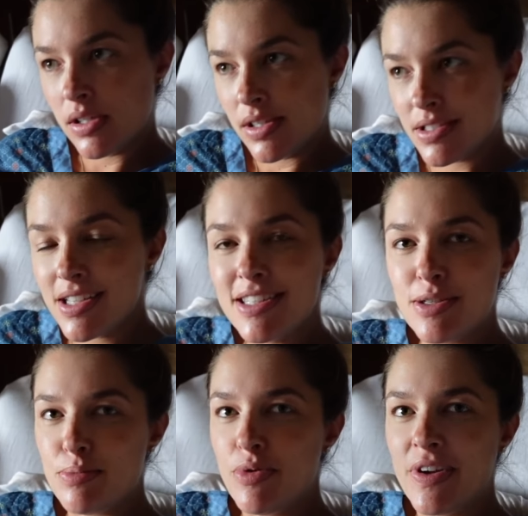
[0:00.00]
It's because
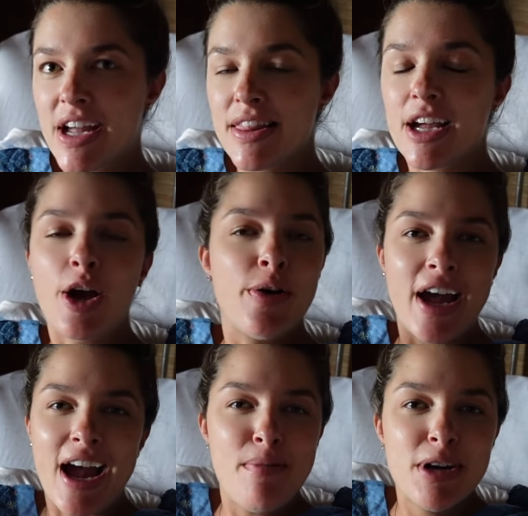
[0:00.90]
he's moving, I think.
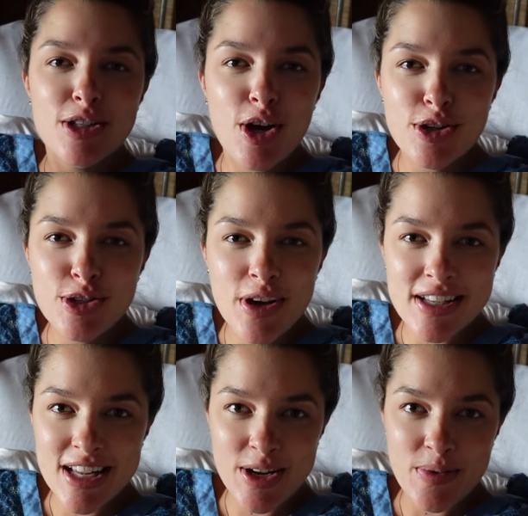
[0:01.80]
Okay, I'm going to talk to you
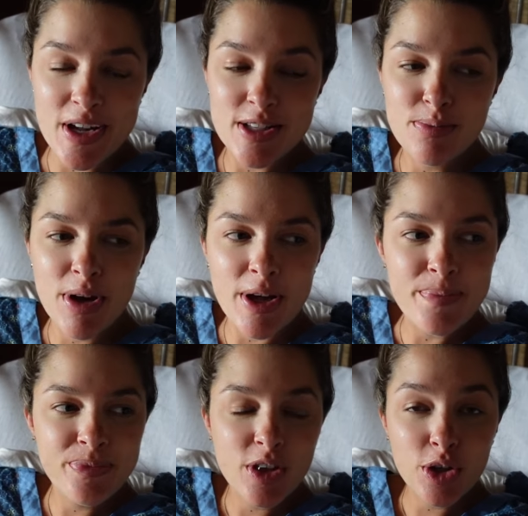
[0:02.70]
guys anyways,
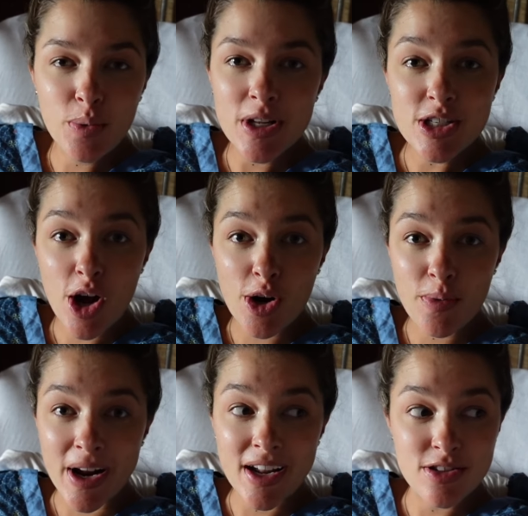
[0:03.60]
but little one's heart
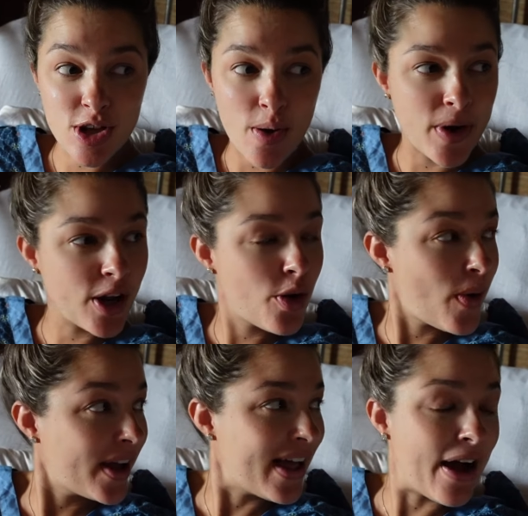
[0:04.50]
rate is going
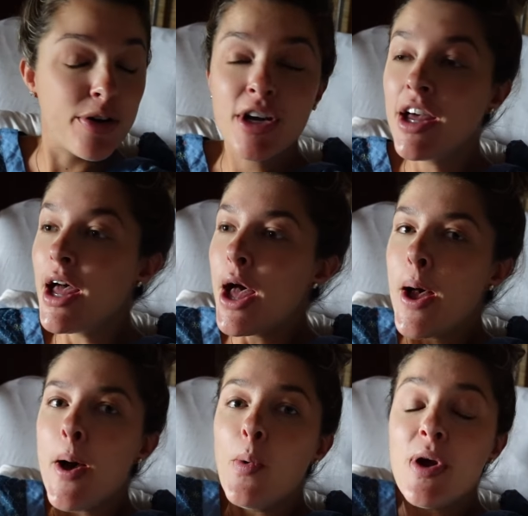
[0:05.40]
quite loud.
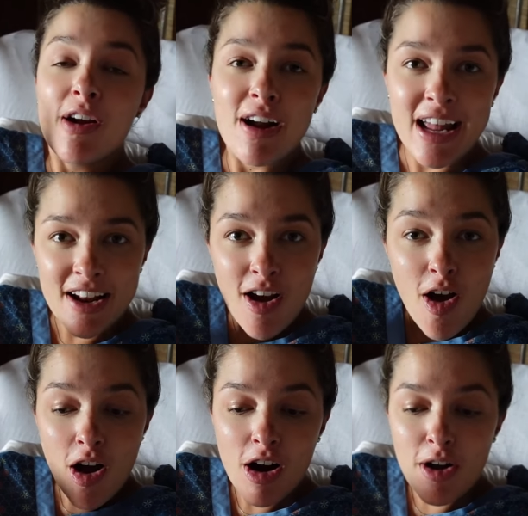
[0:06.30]
We are in
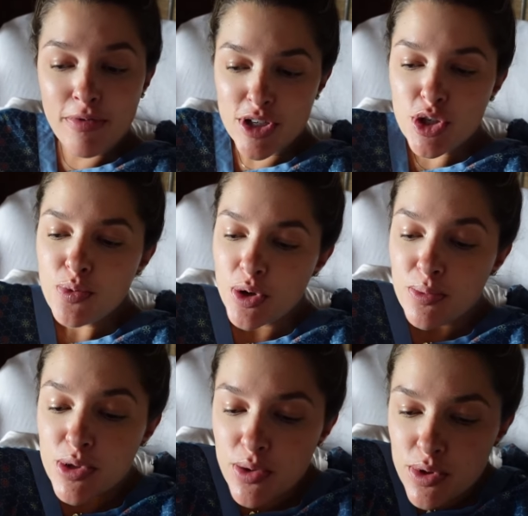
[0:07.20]
our official
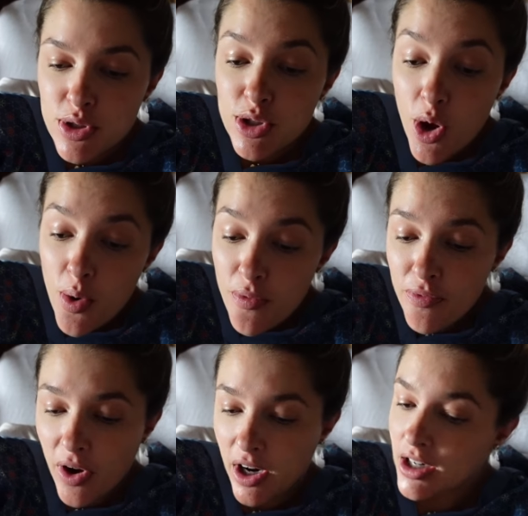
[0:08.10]
room. So, so
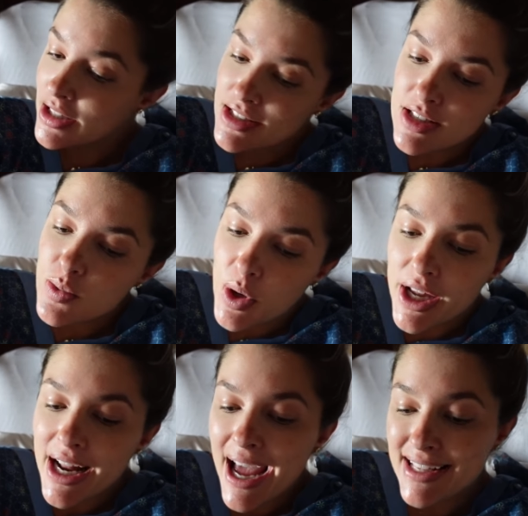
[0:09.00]
far, this is
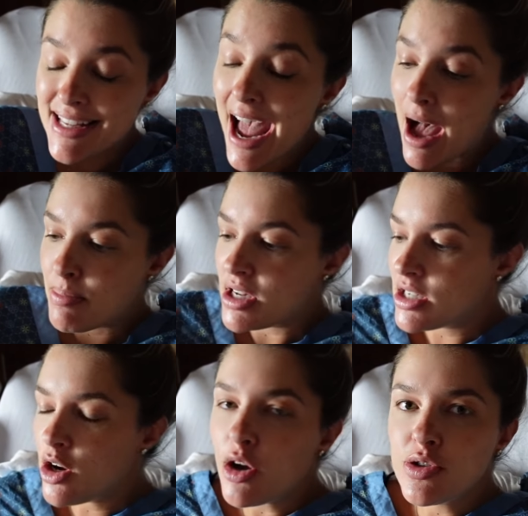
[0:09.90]
what has happened.
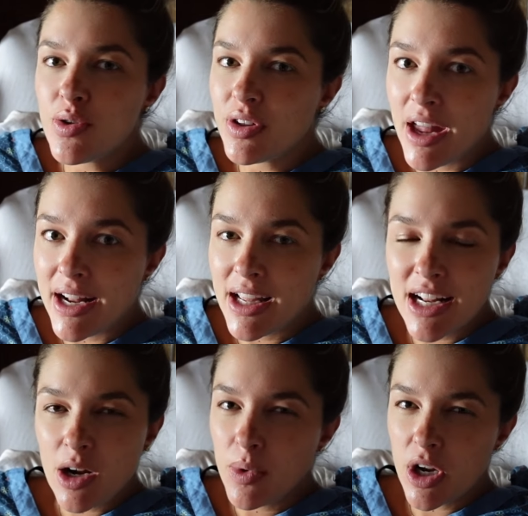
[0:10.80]
And also the lighting in
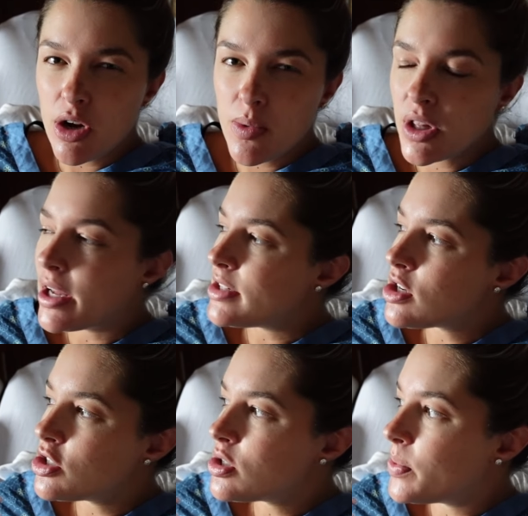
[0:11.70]
here, we don't know where the lights
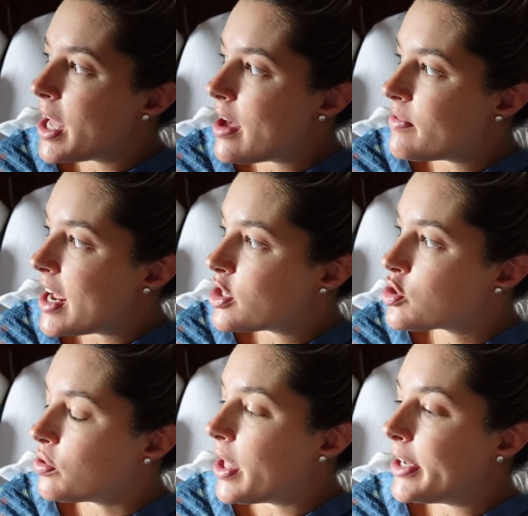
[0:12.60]
are, so we have
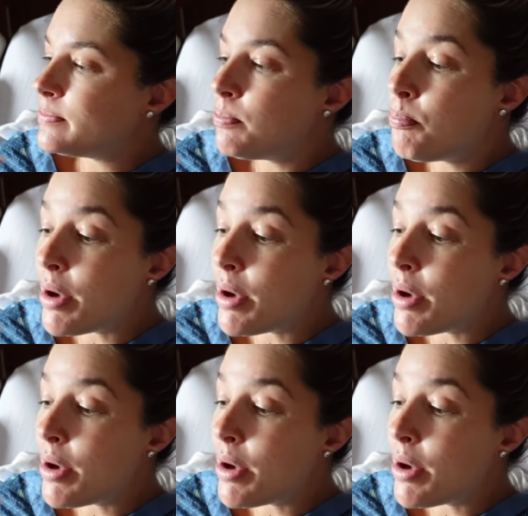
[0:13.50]
natural light.